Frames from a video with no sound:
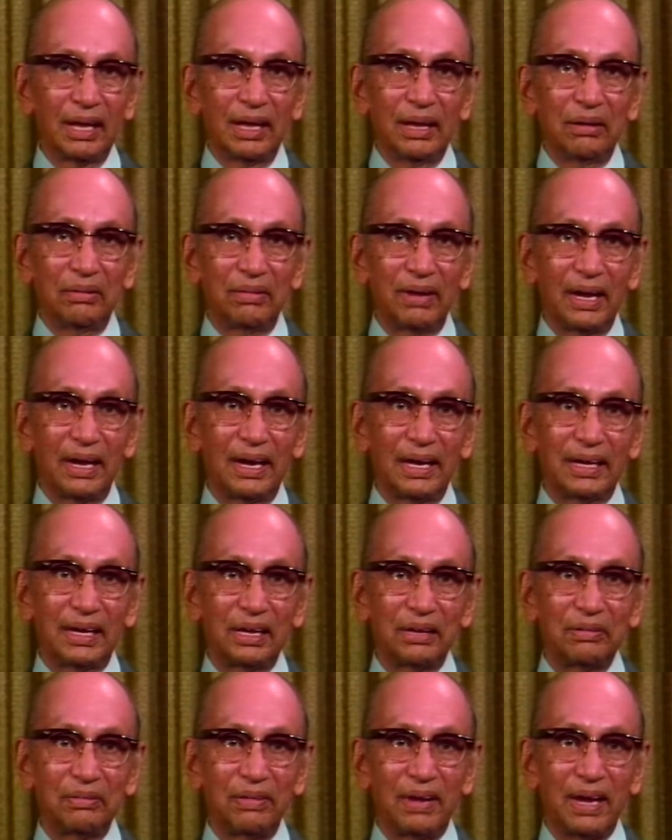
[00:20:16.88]
Well, it
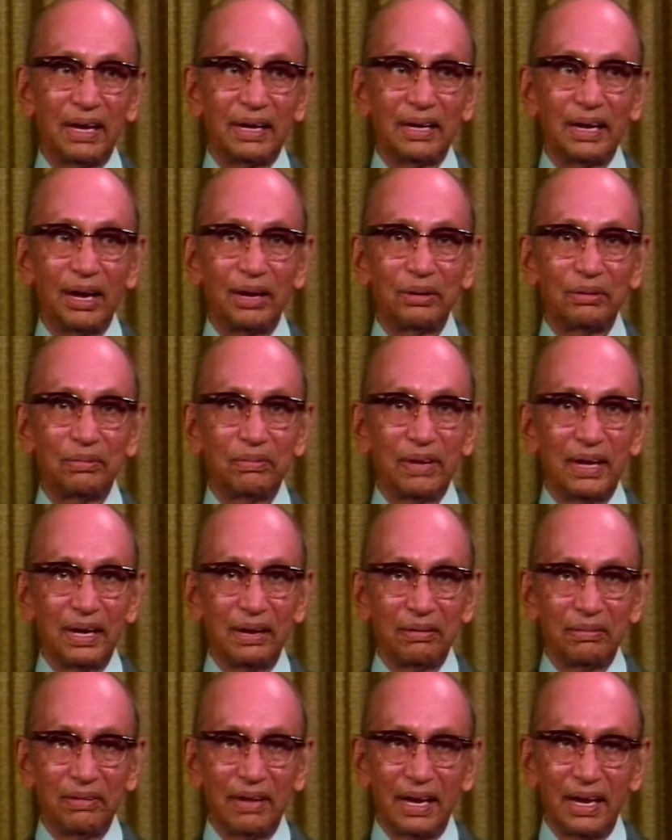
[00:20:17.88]
has worked out very
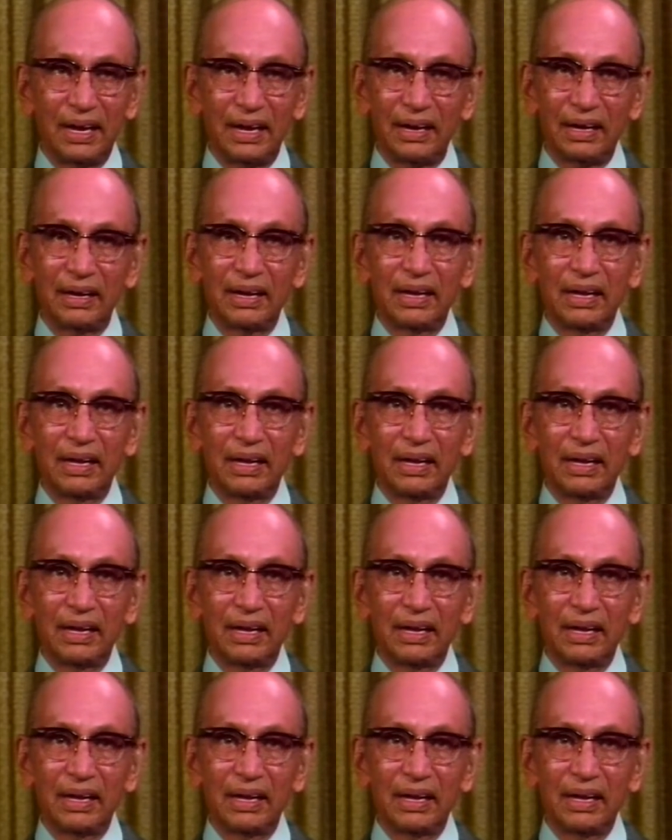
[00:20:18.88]
well.